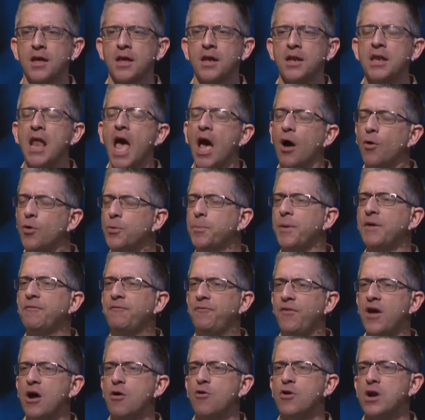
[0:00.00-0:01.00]
Now, it would be
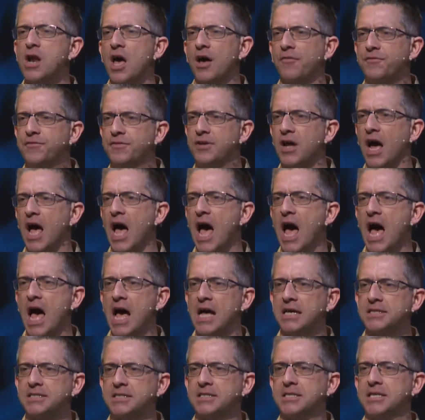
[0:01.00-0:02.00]
fair enough to
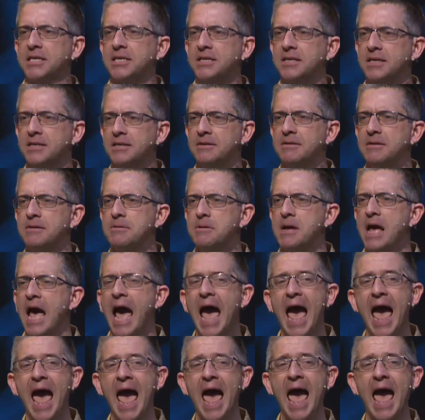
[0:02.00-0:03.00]
ask,
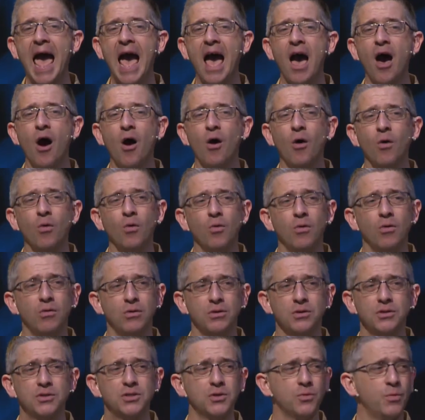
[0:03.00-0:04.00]
how
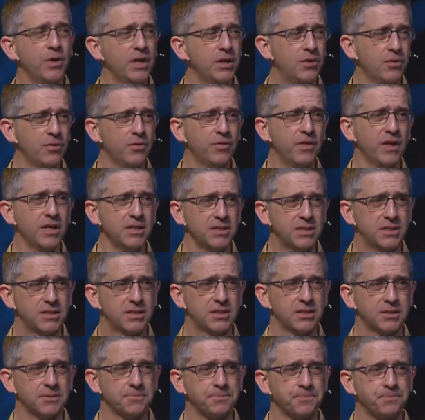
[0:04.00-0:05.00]
do we do
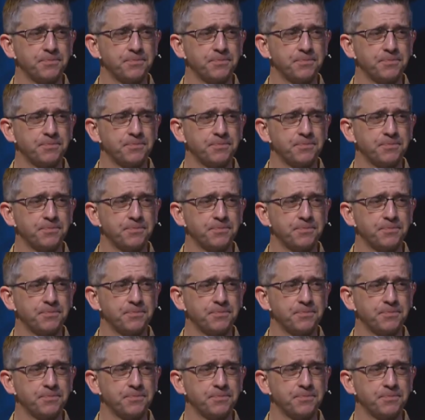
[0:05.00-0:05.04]
this?